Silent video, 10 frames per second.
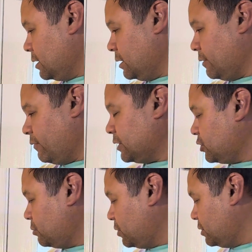
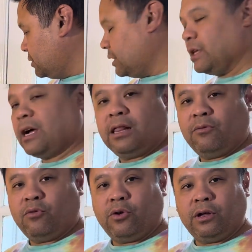vegetables in the olive
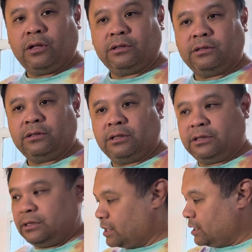oil just
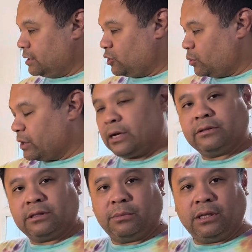to kind of sweat out
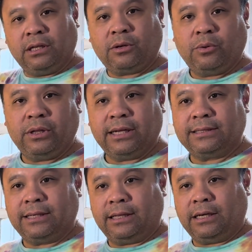some of the liquid that's
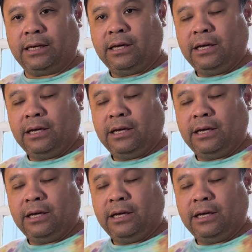in the